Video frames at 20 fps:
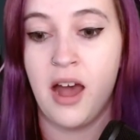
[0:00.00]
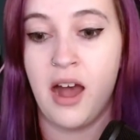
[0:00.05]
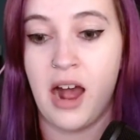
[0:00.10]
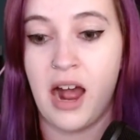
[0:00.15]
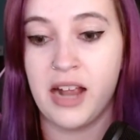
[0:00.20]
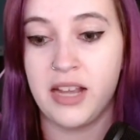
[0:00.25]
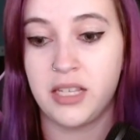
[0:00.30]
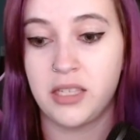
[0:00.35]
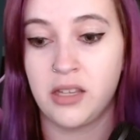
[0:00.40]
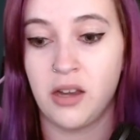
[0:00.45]

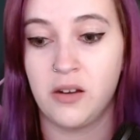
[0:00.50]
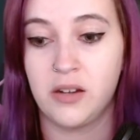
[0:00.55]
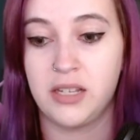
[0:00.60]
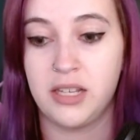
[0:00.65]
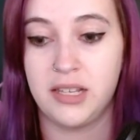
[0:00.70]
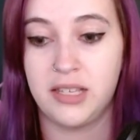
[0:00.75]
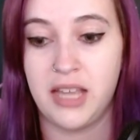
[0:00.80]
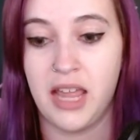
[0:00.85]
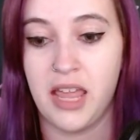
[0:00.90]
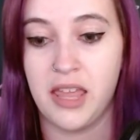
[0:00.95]
I start
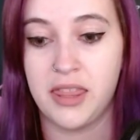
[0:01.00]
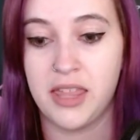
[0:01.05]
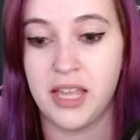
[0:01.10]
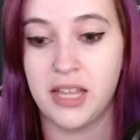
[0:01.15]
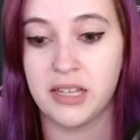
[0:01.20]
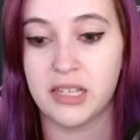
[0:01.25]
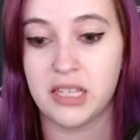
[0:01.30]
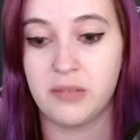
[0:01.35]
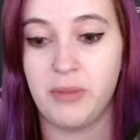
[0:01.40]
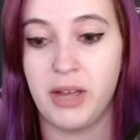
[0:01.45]
to say
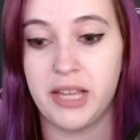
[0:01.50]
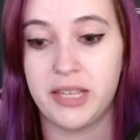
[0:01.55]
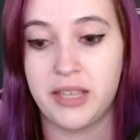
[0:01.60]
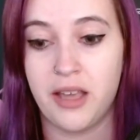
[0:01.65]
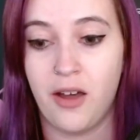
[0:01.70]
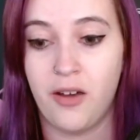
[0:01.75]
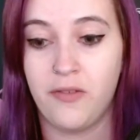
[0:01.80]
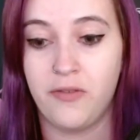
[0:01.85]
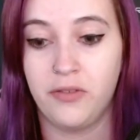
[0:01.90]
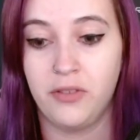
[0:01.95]
things to
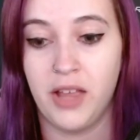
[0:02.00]
myself